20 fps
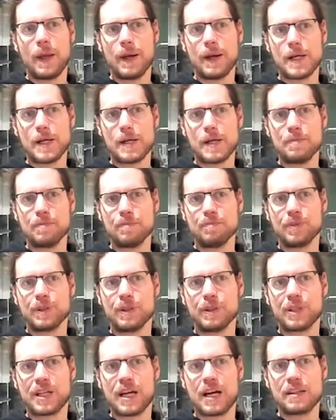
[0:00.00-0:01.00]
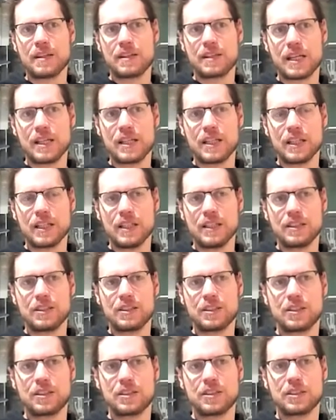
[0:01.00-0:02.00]
Um, but but I think
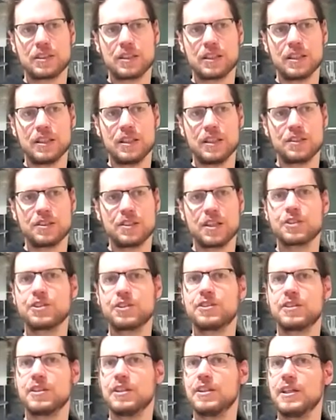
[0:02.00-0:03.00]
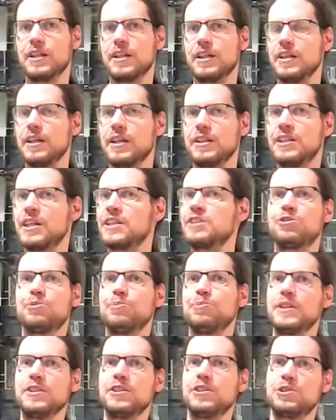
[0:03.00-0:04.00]
it's it's not a
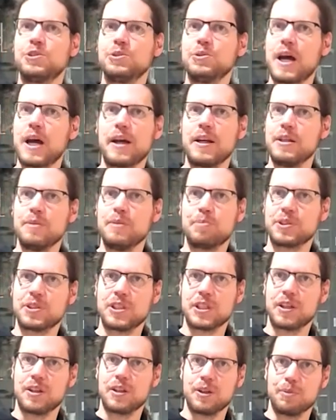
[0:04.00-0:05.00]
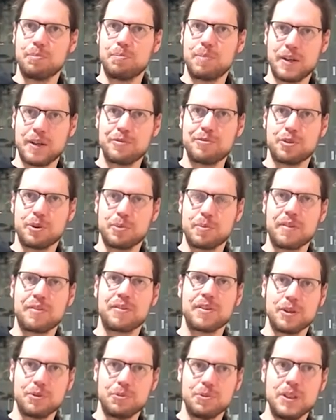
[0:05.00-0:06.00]
detriment to any particular platform. I
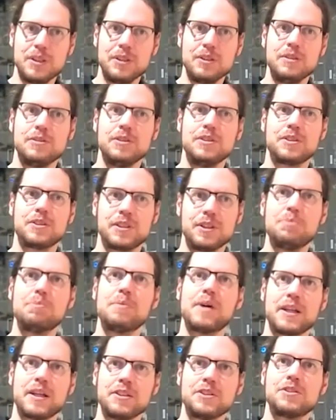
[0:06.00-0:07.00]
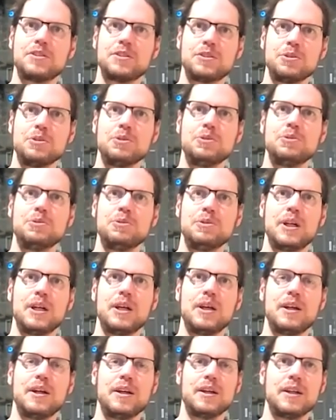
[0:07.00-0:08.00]
think we still managed to
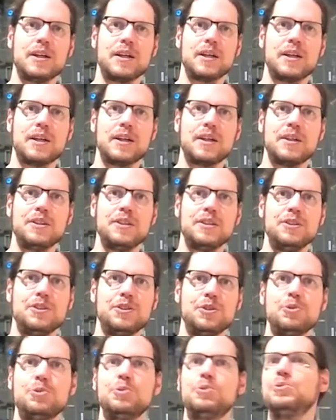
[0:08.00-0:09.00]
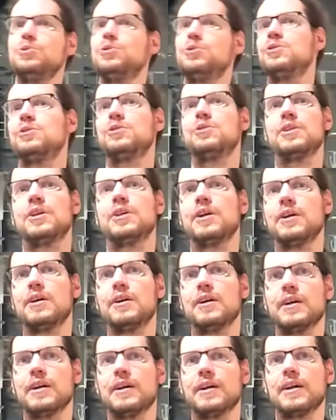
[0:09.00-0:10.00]
uh, use
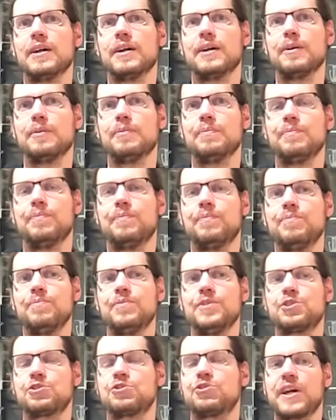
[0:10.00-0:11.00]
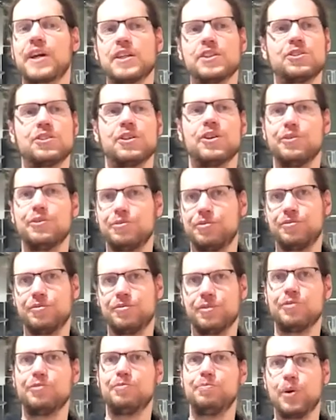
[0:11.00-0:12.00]
uh, strengths of
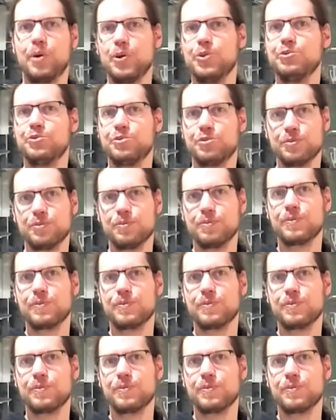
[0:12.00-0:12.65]
of both